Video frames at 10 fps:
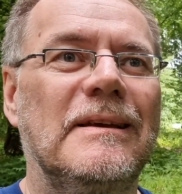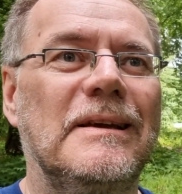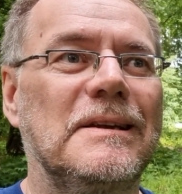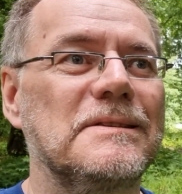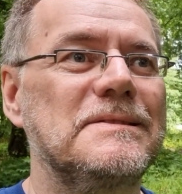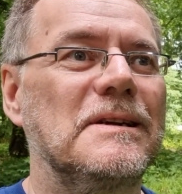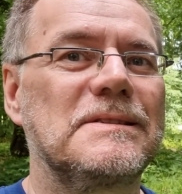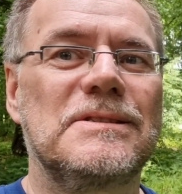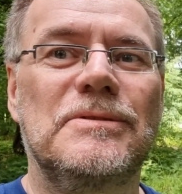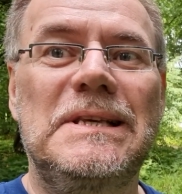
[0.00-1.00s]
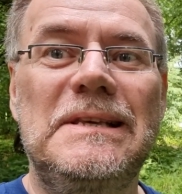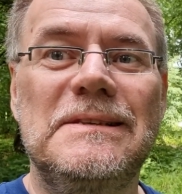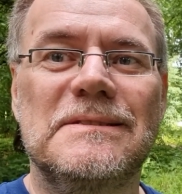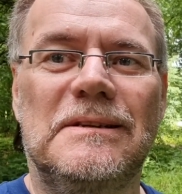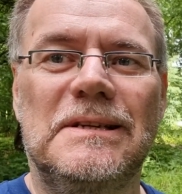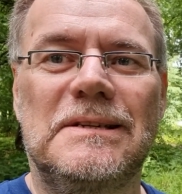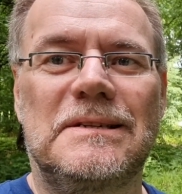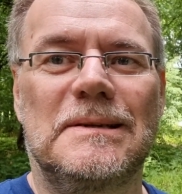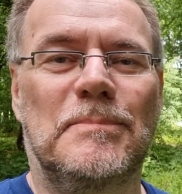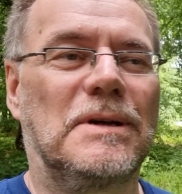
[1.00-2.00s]
it is not so easily
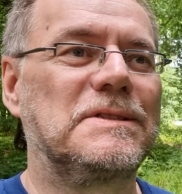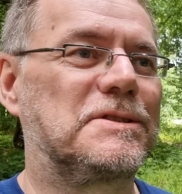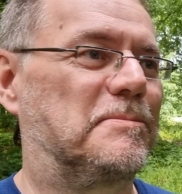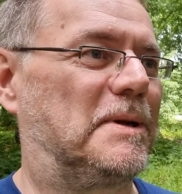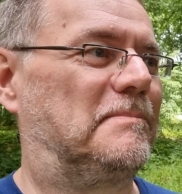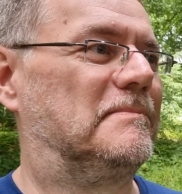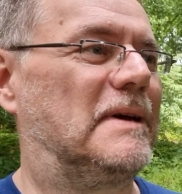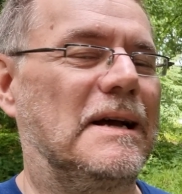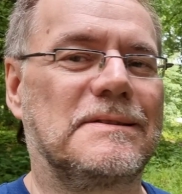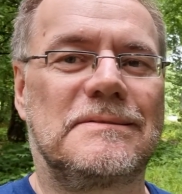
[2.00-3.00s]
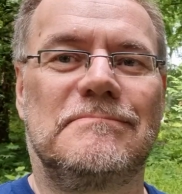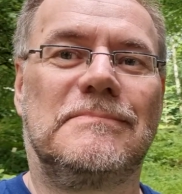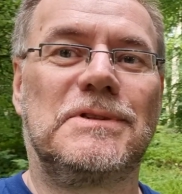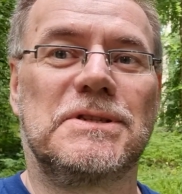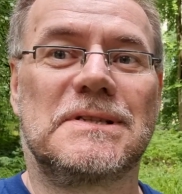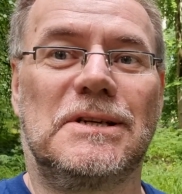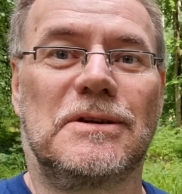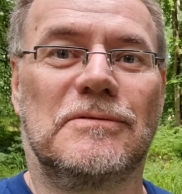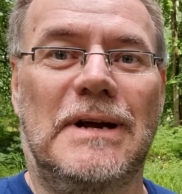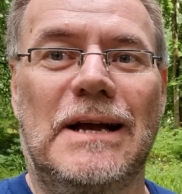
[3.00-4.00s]
demonstrable as just look
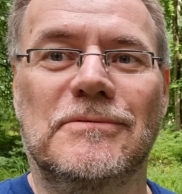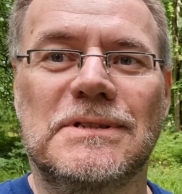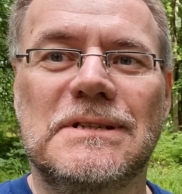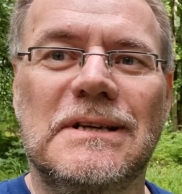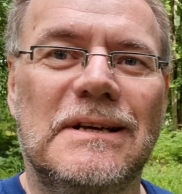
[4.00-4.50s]
around